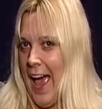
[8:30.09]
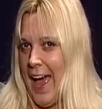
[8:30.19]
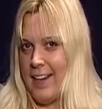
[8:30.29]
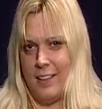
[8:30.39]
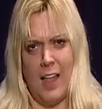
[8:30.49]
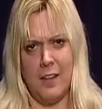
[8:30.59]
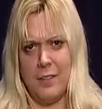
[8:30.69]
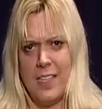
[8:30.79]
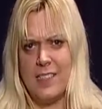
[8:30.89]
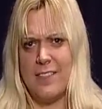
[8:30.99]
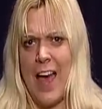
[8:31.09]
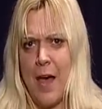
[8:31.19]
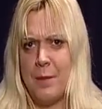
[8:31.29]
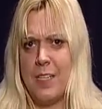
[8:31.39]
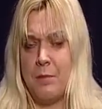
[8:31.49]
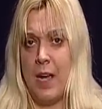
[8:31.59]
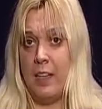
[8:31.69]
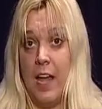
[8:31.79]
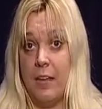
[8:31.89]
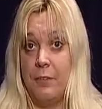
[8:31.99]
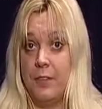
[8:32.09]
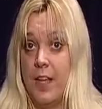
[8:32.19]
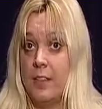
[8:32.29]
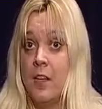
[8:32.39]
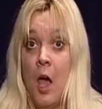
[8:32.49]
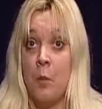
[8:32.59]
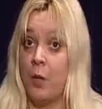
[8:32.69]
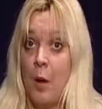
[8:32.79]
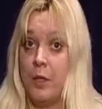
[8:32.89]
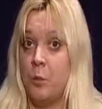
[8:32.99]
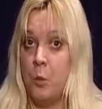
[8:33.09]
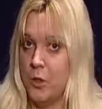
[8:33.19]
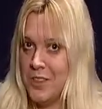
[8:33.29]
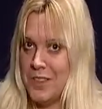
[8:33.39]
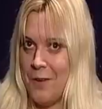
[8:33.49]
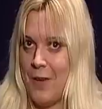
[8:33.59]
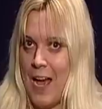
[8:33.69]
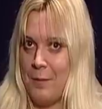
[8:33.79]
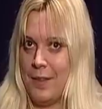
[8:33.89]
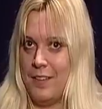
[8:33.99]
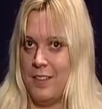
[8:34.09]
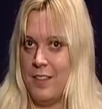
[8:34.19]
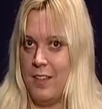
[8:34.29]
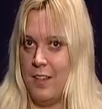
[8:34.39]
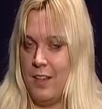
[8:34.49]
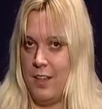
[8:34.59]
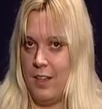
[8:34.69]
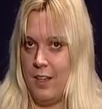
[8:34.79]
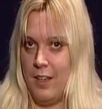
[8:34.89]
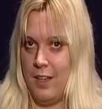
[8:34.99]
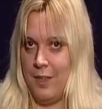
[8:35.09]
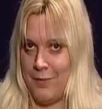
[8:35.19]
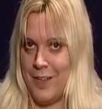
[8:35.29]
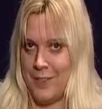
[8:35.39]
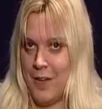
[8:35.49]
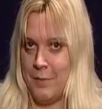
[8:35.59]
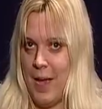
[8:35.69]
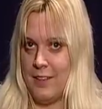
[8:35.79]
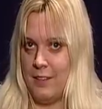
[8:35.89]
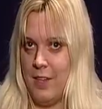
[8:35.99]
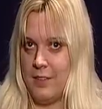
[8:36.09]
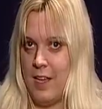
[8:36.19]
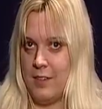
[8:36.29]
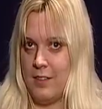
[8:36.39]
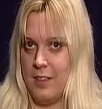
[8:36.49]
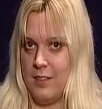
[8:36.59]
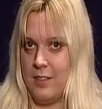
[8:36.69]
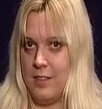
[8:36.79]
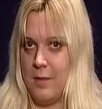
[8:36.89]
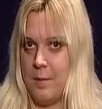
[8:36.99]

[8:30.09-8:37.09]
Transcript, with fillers: And a lot of things have happened in my life that probably wouldn't have happened if I'd gone back to Los Angeles.